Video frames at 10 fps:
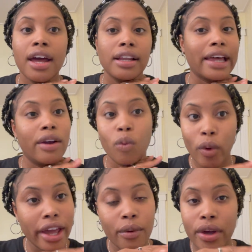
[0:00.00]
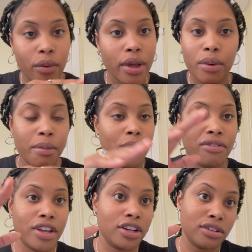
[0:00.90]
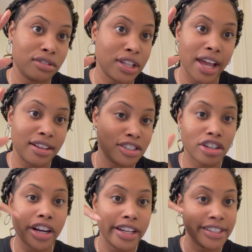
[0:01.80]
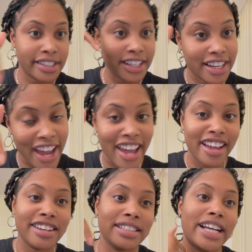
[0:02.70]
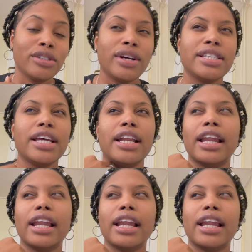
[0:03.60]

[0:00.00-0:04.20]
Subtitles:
way more videos, like starting today, because that's what I said.